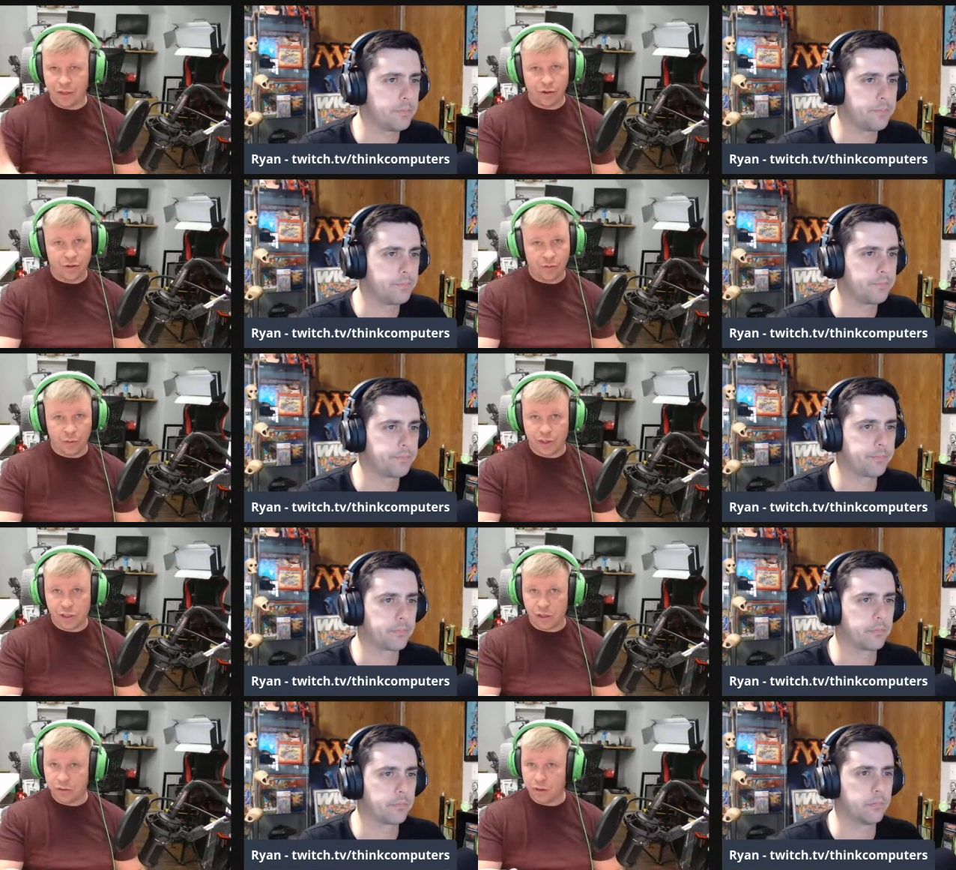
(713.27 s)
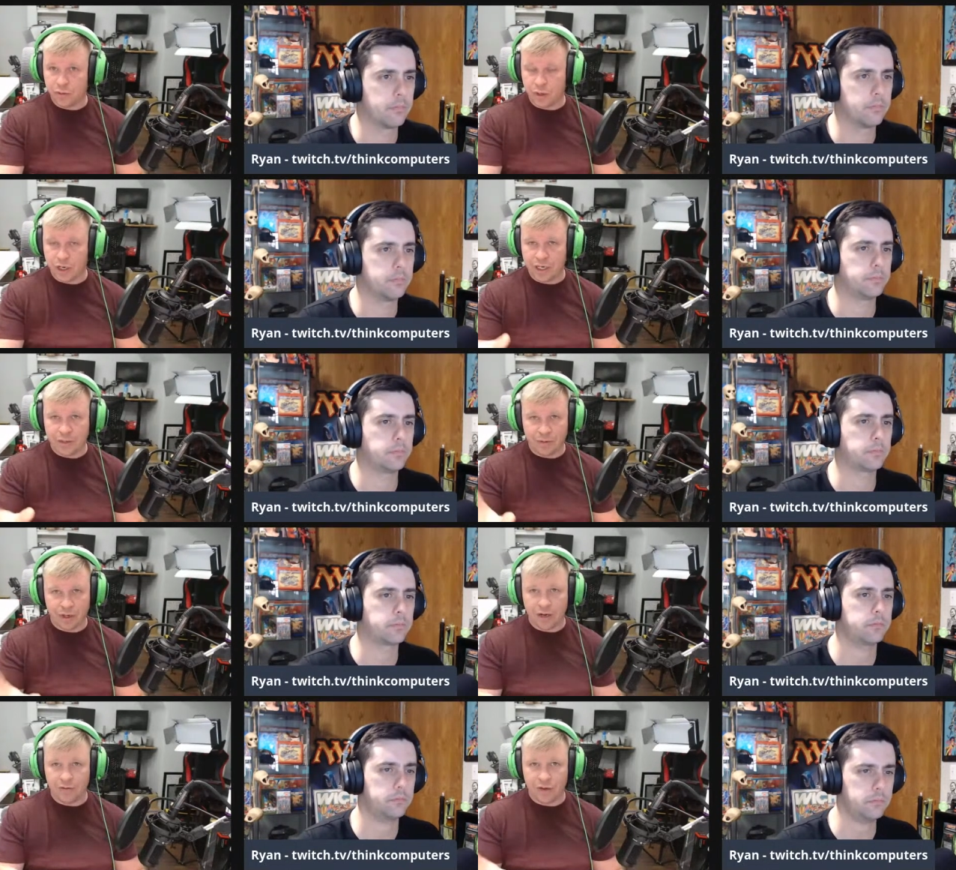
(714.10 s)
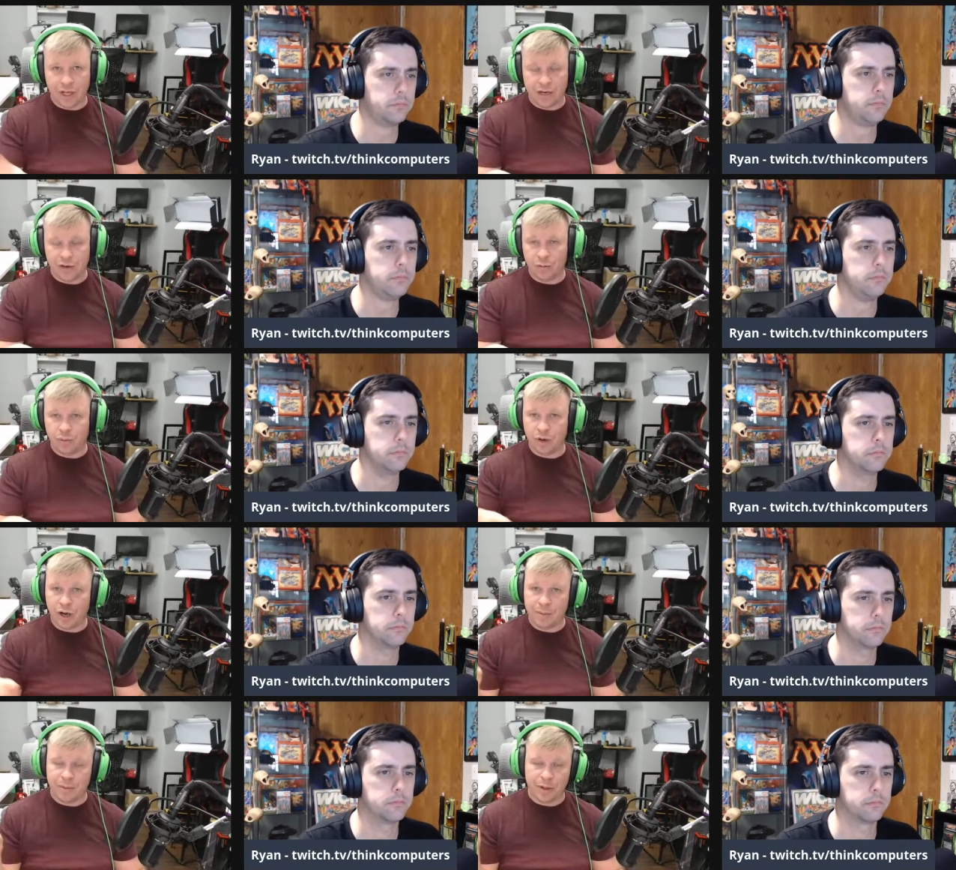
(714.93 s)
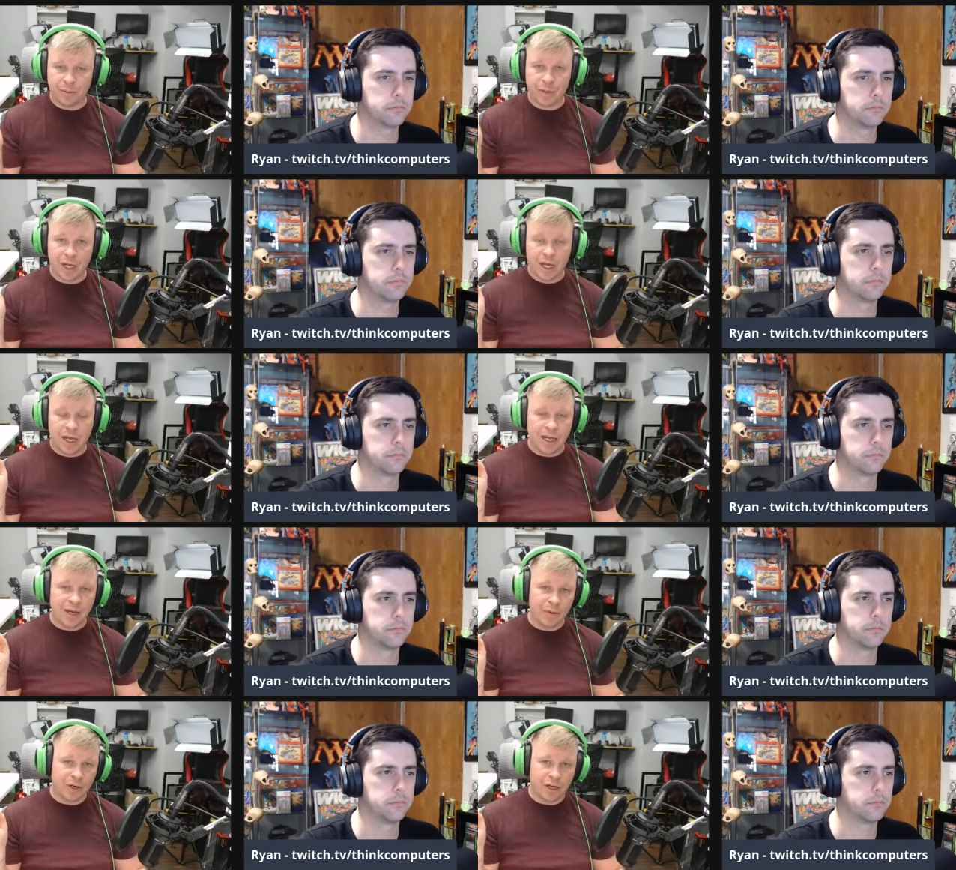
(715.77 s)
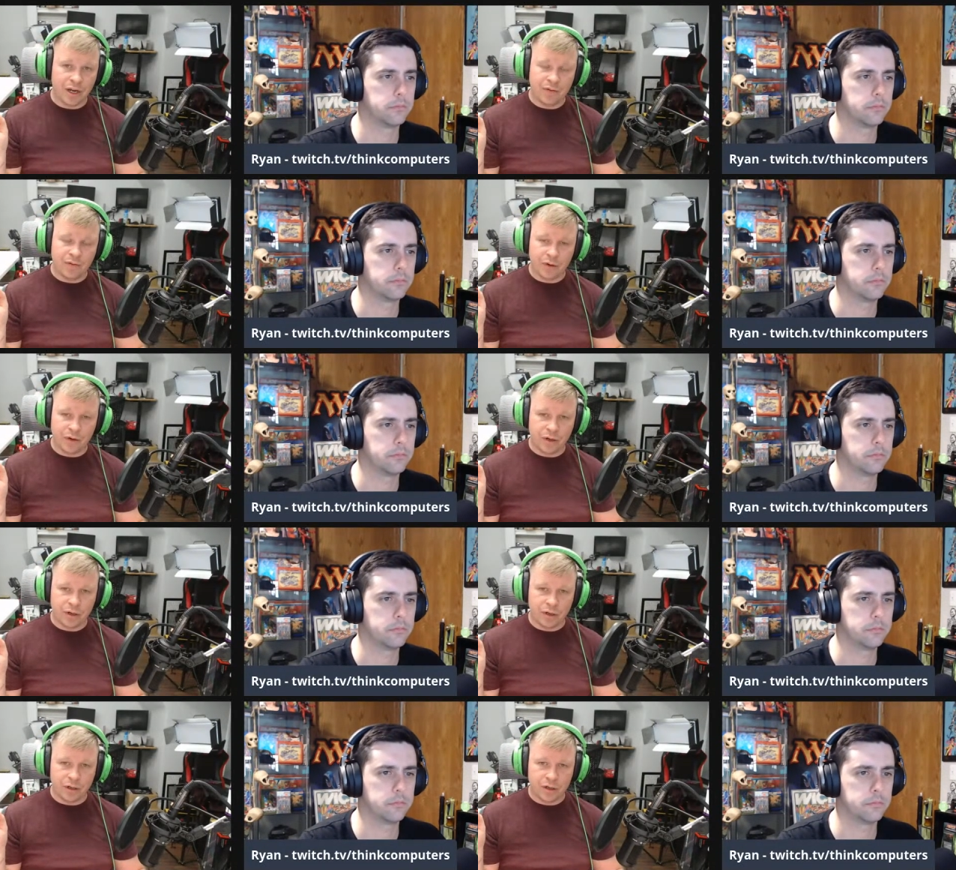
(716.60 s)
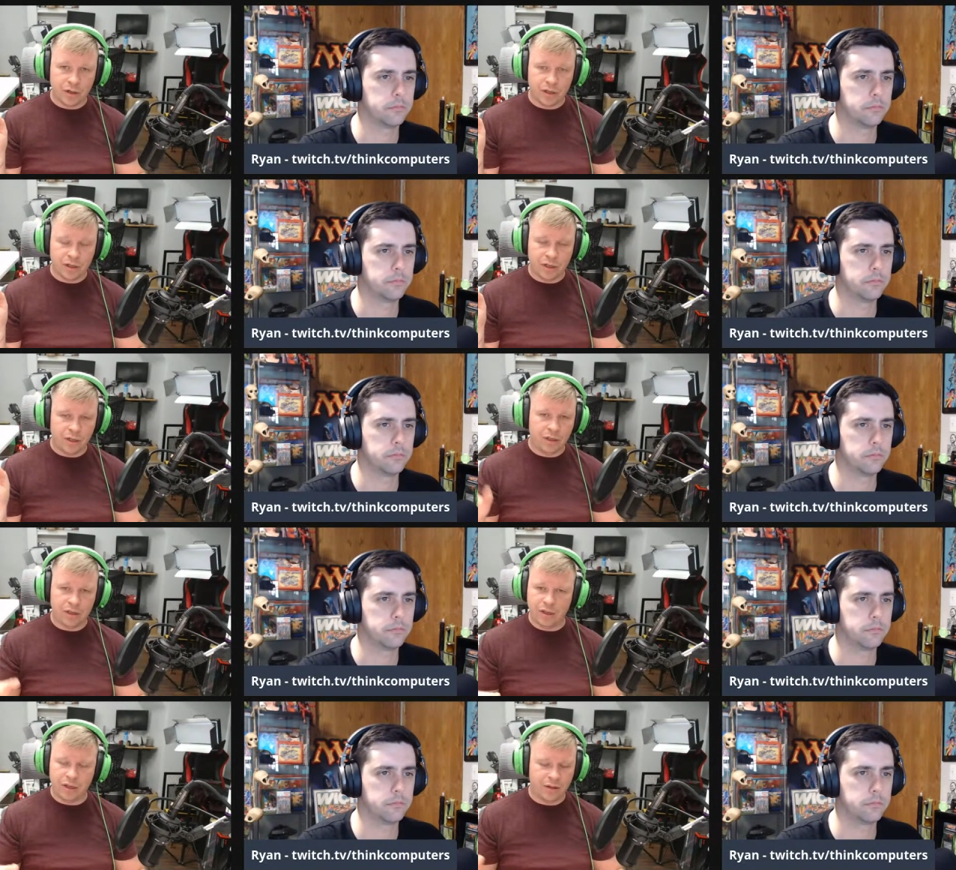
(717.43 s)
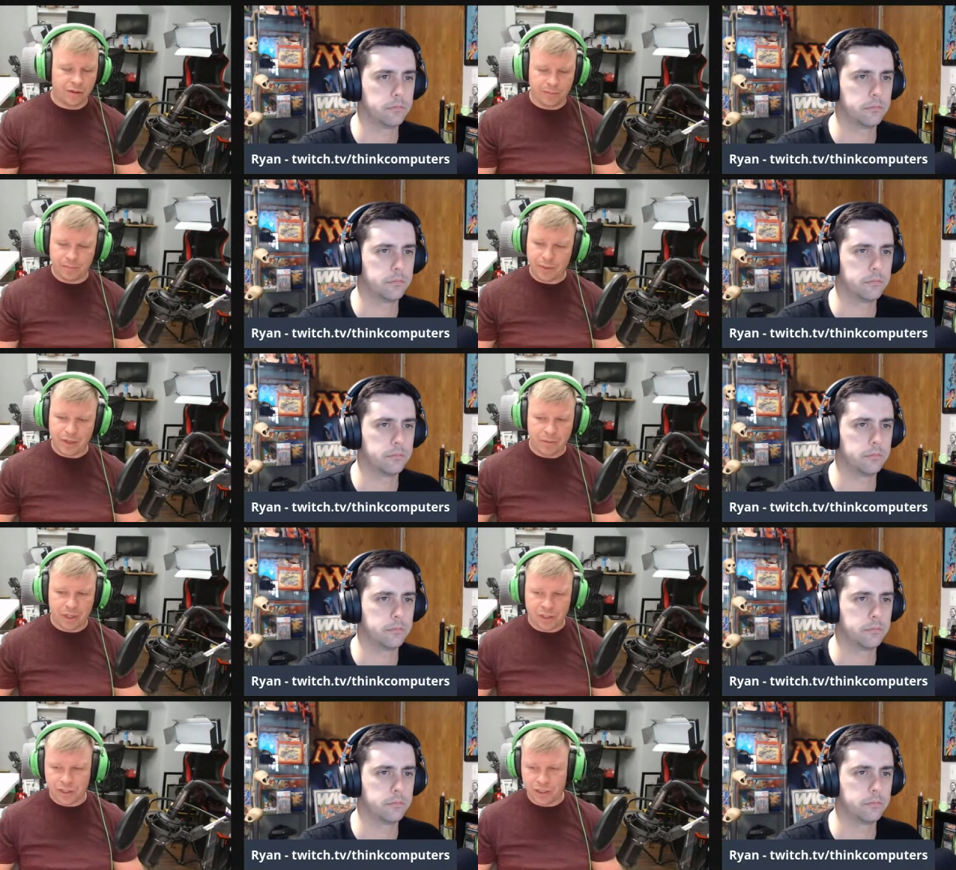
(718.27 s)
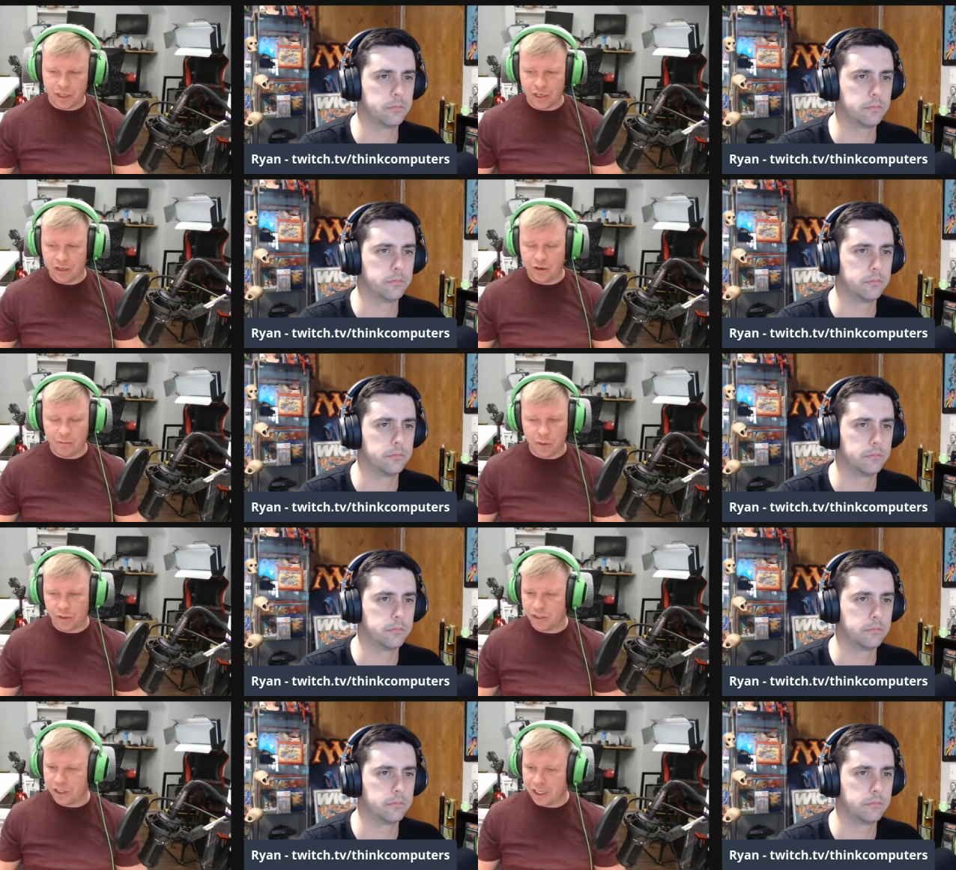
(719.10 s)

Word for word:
Speaker 1: 34-inch ultra wide. It would cover that, no problem. It would cover pretty much, you know, most